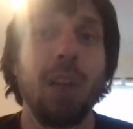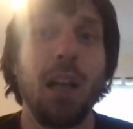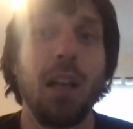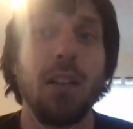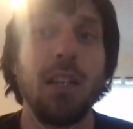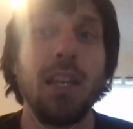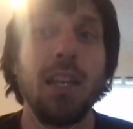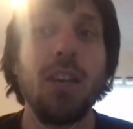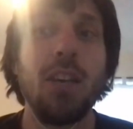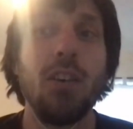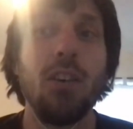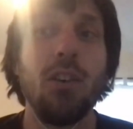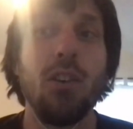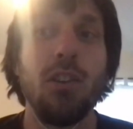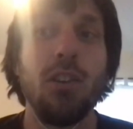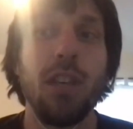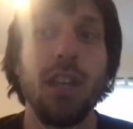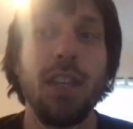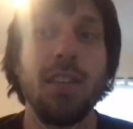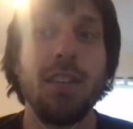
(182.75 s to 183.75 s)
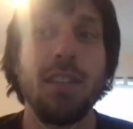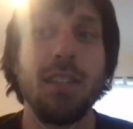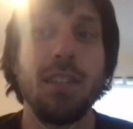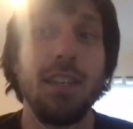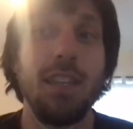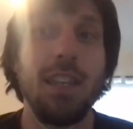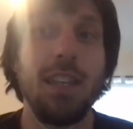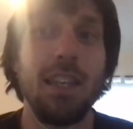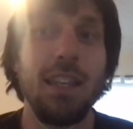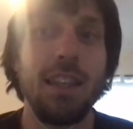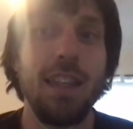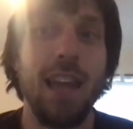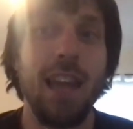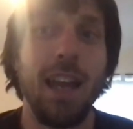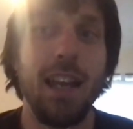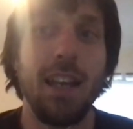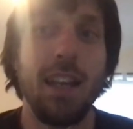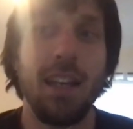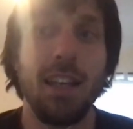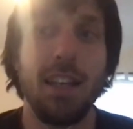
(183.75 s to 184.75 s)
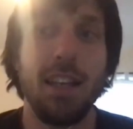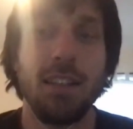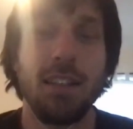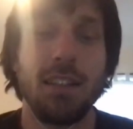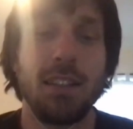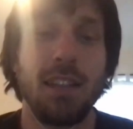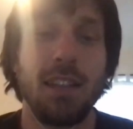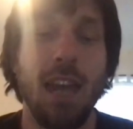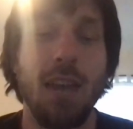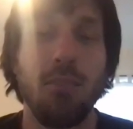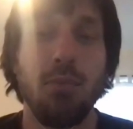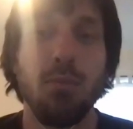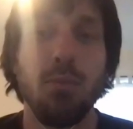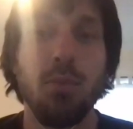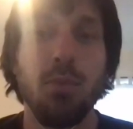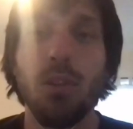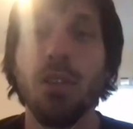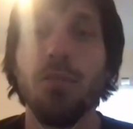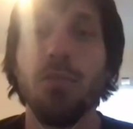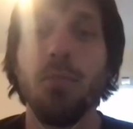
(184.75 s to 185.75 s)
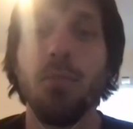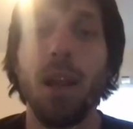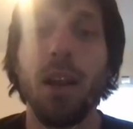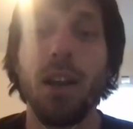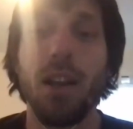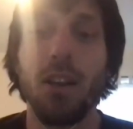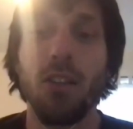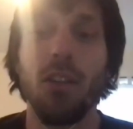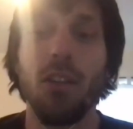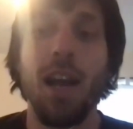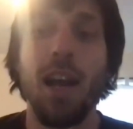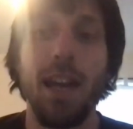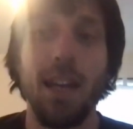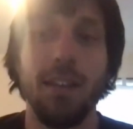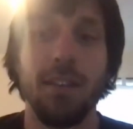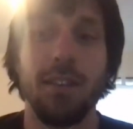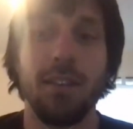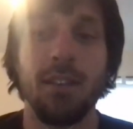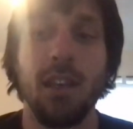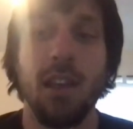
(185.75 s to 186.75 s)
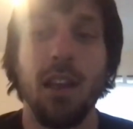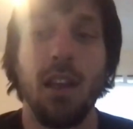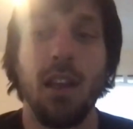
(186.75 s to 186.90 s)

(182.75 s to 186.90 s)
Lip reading: legal entity that is capable of bearing rights.